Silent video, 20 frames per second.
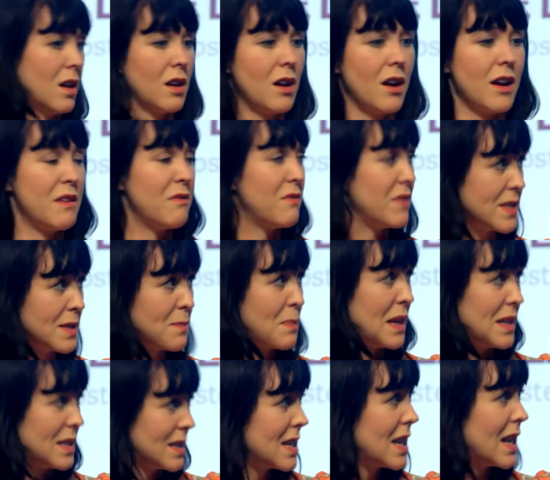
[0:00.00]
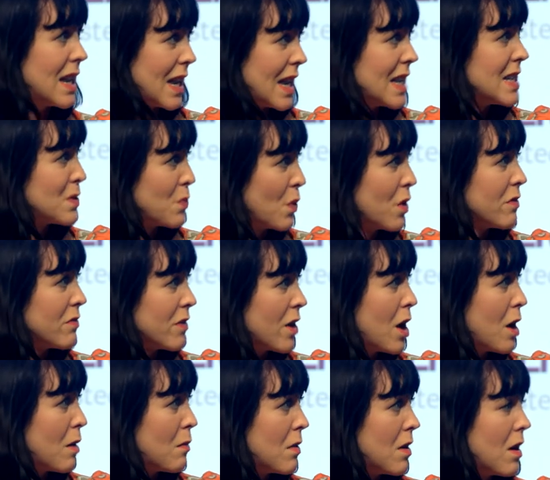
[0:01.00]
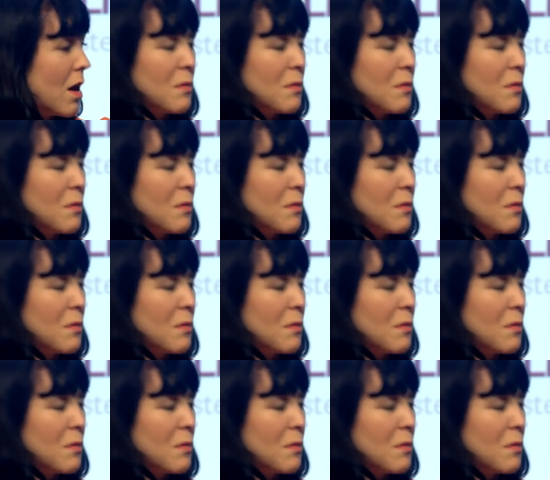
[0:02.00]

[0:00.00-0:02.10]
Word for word: like, invisibility is one of them.